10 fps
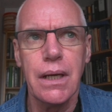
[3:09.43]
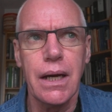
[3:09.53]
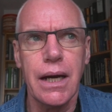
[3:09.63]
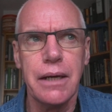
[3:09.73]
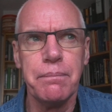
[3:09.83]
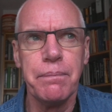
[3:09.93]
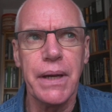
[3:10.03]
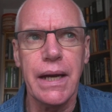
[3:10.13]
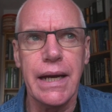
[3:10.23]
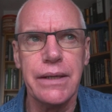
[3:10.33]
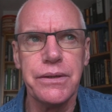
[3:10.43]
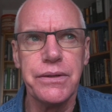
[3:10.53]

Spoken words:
And